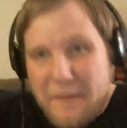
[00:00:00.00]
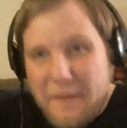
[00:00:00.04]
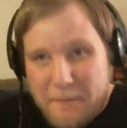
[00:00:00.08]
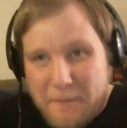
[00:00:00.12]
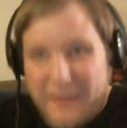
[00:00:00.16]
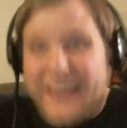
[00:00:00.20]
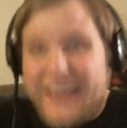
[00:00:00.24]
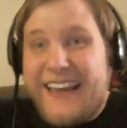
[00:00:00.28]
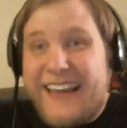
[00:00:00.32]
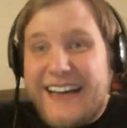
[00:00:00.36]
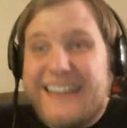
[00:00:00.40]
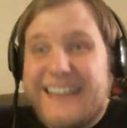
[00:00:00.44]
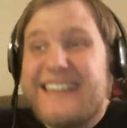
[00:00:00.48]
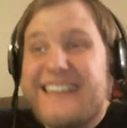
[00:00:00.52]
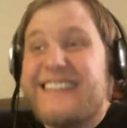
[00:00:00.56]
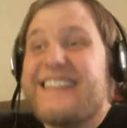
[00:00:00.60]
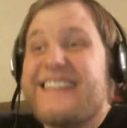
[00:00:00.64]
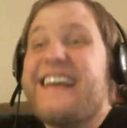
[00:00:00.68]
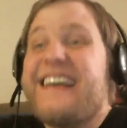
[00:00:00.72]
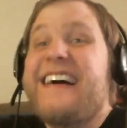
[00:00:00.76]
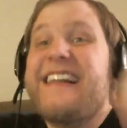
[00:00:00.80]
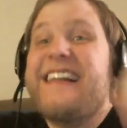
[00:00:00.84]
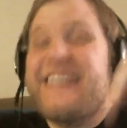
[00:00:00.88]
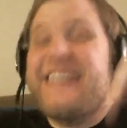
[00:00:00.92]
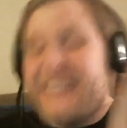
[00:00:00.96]
because
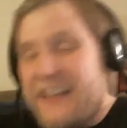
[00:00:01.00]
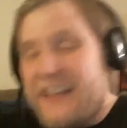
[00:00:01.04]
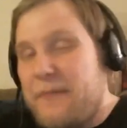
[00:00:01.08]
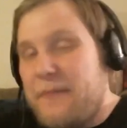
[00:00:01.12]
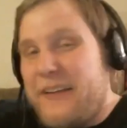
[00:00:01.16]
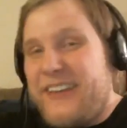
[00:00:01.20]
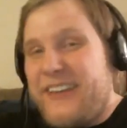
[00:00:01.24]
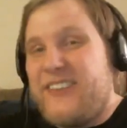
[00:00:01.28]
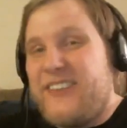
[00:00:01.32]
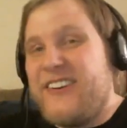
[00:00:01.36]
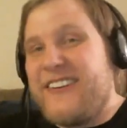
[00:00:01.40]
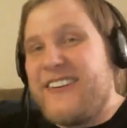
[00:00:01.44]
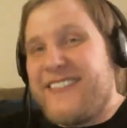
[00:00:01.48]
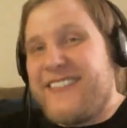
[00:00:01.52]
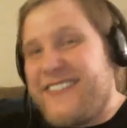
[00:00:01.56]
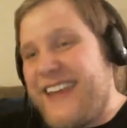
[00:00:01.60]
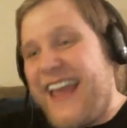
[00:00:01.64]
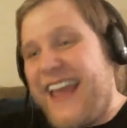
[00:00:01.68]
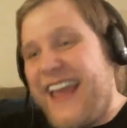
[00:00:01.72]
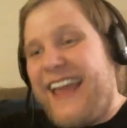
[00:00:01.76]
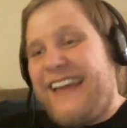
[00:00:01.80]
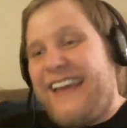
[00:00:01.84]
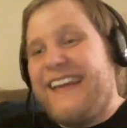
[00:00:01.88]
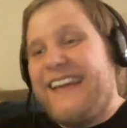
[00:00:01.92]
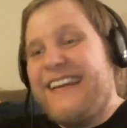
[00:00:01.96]
let me just
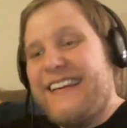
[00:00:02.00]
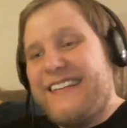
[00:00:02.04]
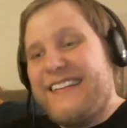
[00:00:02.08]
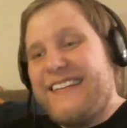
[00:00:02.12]
say,